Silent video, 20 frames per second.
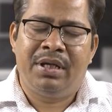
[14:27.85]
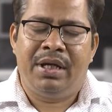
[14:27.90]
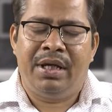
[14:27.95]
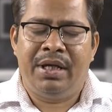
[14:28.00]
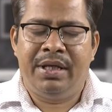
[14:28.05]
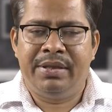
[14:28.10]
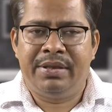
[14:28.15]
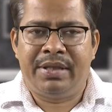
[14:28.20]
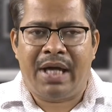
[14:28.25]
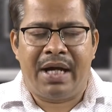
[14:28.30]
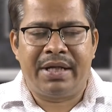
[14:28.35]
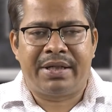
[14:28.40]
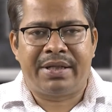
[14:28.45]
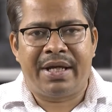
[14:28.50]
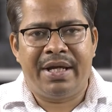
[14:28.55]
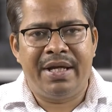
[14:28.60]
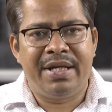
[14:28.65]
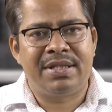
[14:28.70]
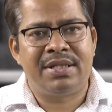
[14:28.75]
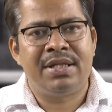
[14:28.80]
in that
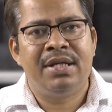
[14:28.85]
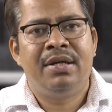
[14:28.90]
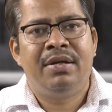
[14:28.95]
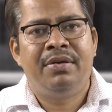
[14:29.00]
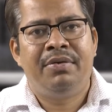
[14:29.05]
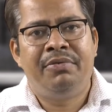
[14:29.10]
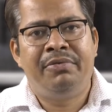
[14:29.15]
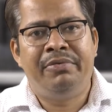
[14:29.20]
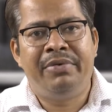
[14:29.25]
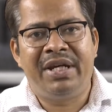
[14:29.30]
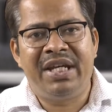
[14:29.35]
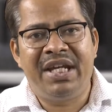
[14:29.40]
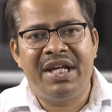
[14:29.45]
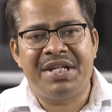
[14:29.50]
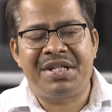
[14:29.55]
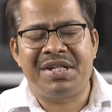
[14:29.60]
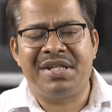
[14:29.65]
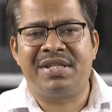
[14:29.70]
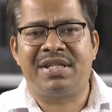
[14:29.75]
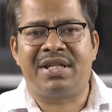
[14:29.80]
case
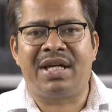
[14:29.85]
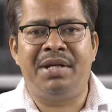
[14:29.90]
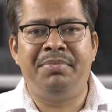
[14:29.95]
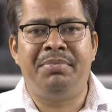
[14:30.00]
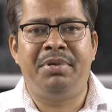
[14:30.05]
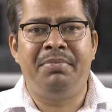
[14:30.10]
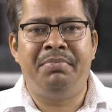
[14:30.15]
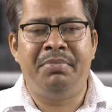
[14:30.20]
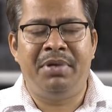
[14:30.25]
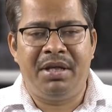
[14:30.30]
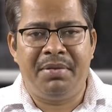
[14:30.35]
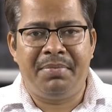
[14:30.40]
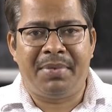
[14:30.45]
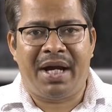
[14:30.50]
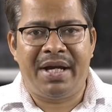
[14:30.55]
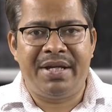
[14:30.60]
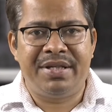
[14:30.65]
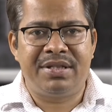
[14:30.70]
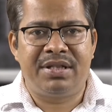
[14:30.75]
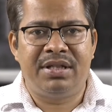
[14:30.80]
variations can be
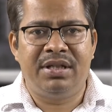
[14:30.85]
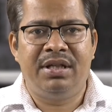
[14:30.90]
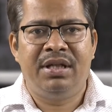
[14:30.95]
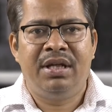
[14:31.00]
minimized